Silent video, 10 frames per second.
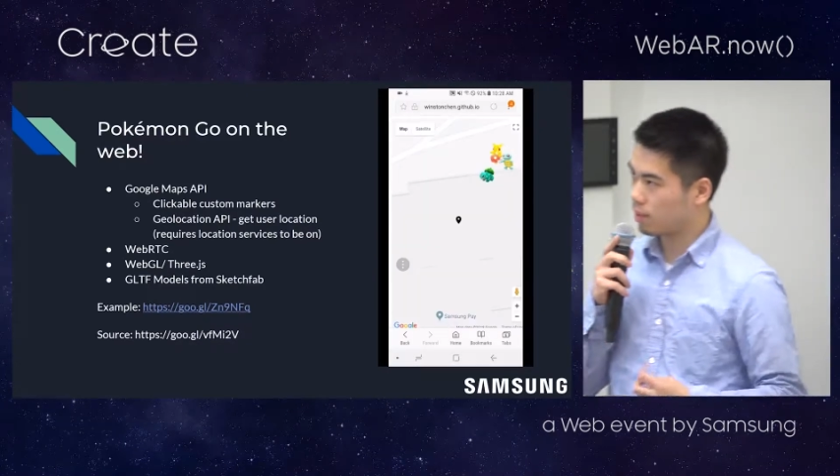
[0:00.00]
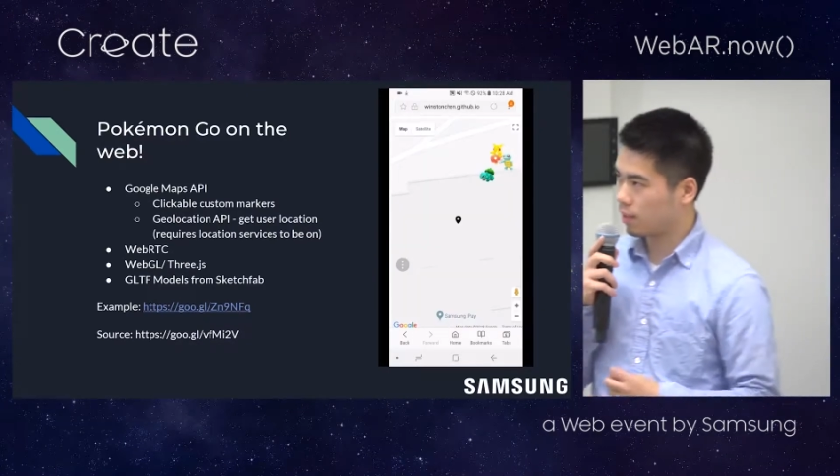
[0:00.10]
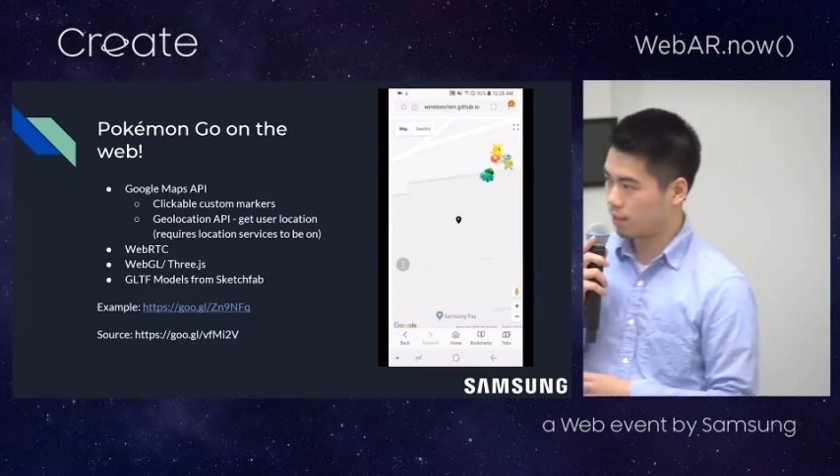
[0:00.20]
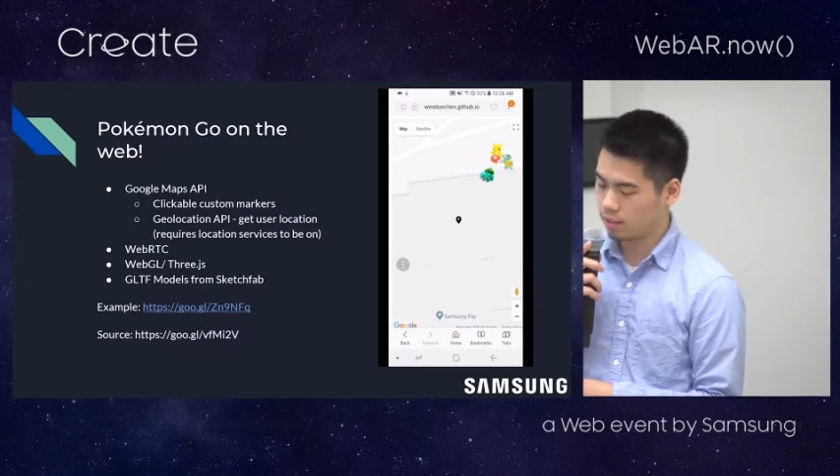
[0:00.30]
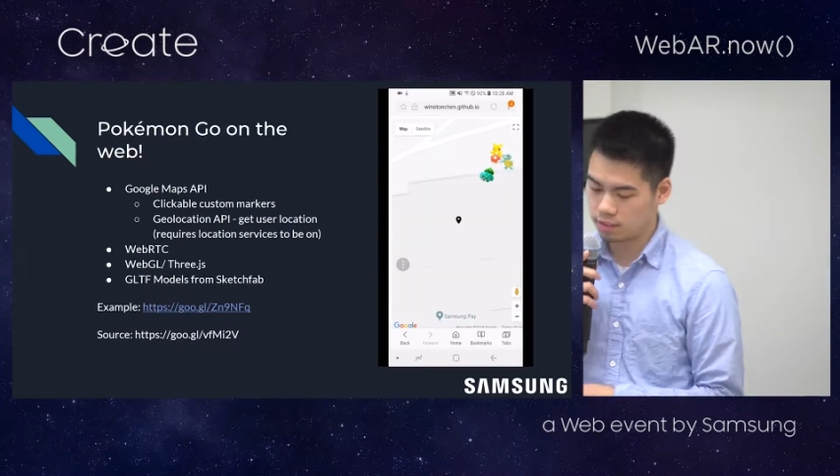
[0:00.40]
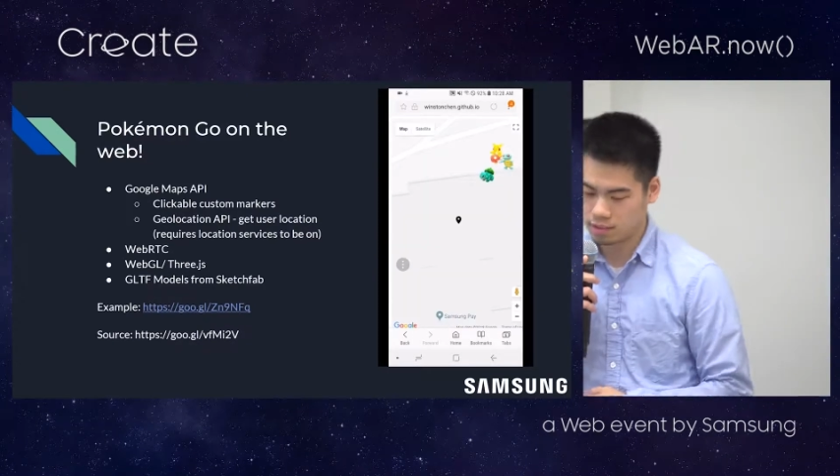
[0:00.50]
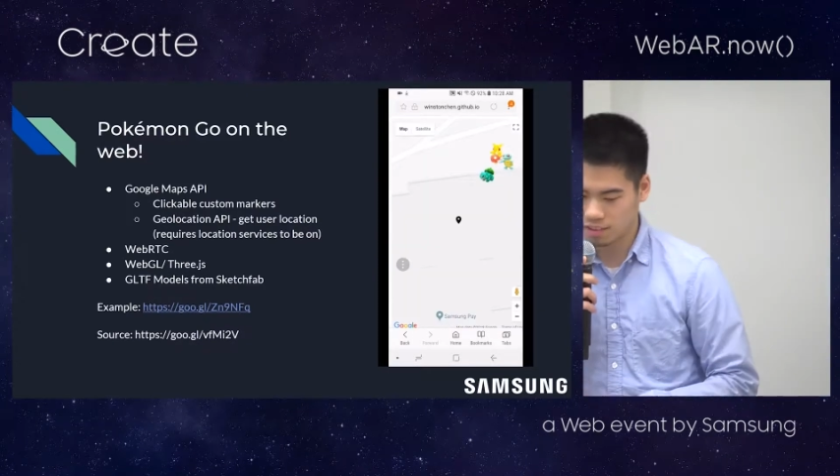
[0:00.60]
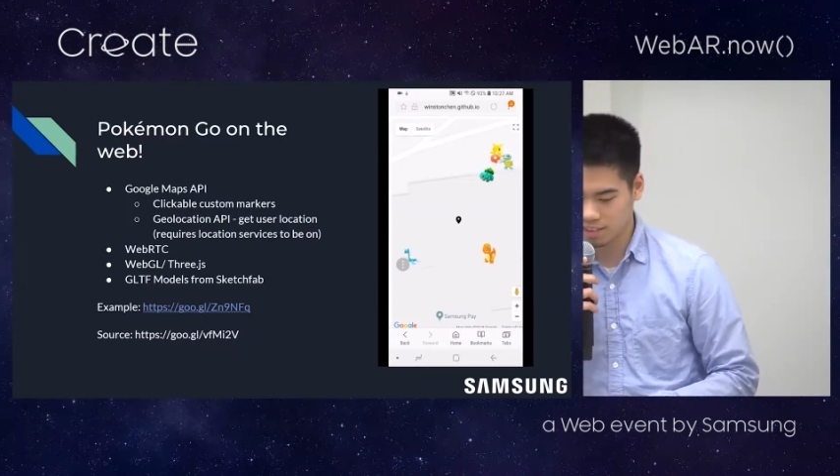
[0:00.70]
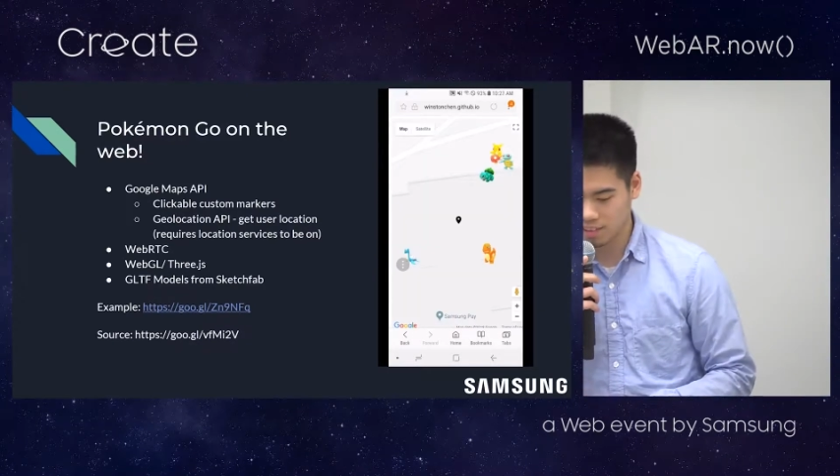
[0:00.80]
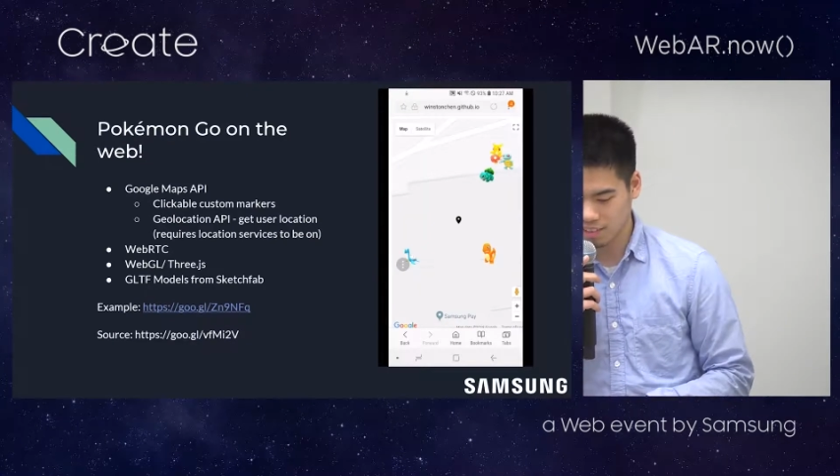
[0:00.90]

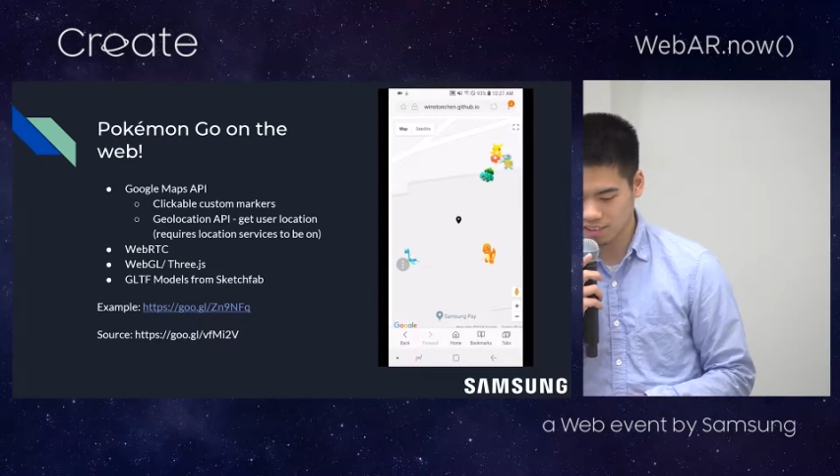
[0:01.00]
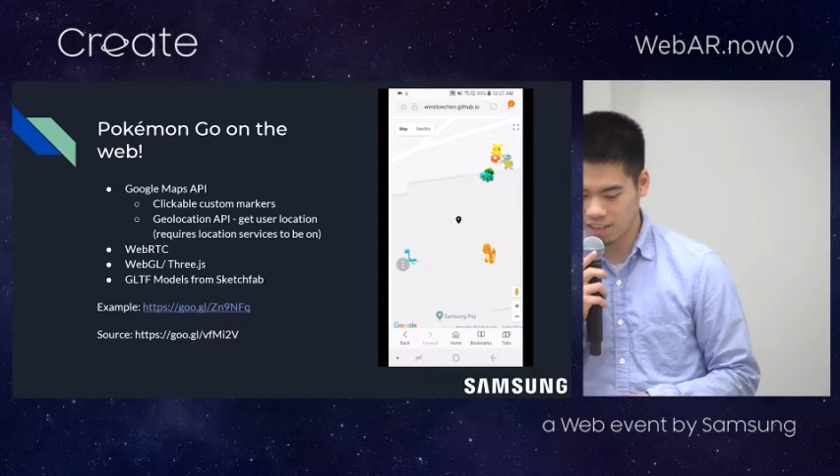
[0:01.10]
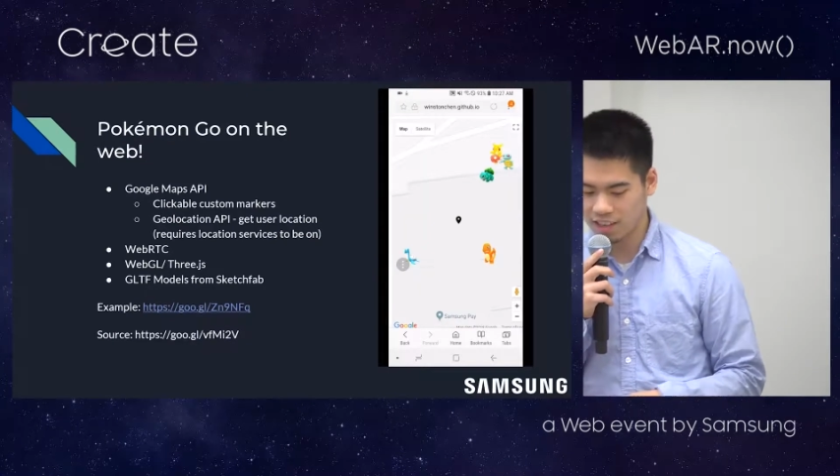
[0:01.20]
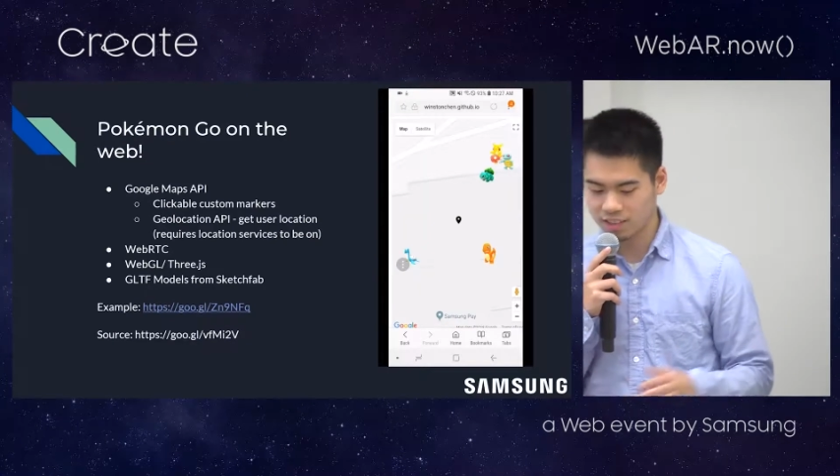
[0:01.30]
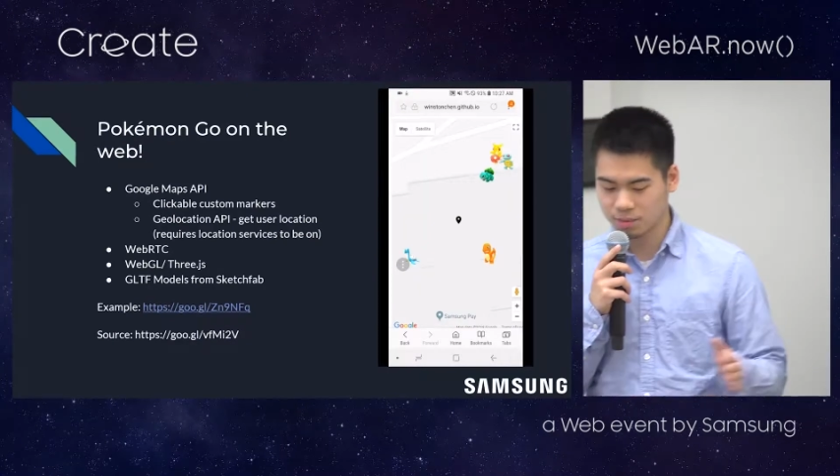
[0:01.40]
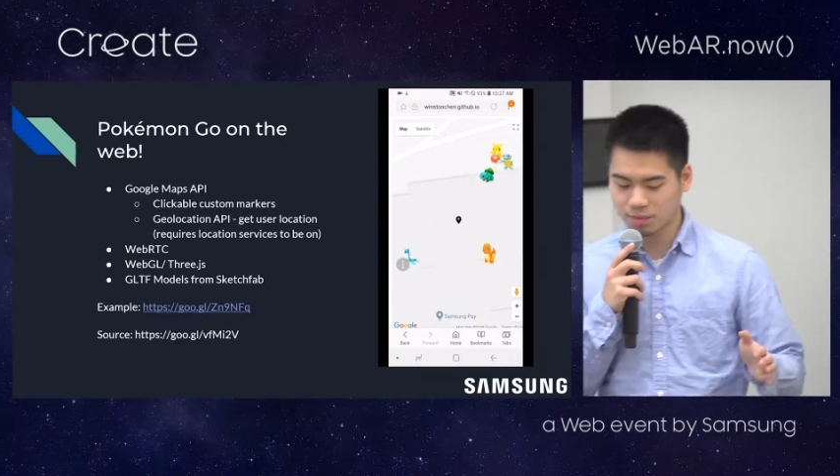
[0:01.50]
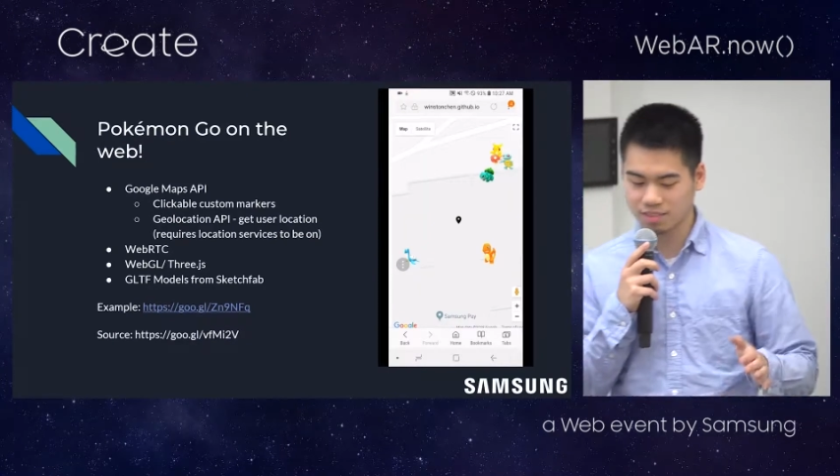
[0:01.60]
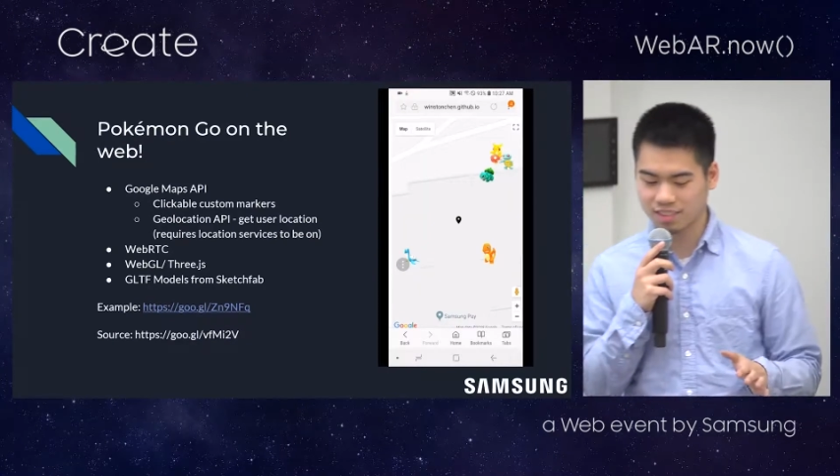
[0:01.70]
And I was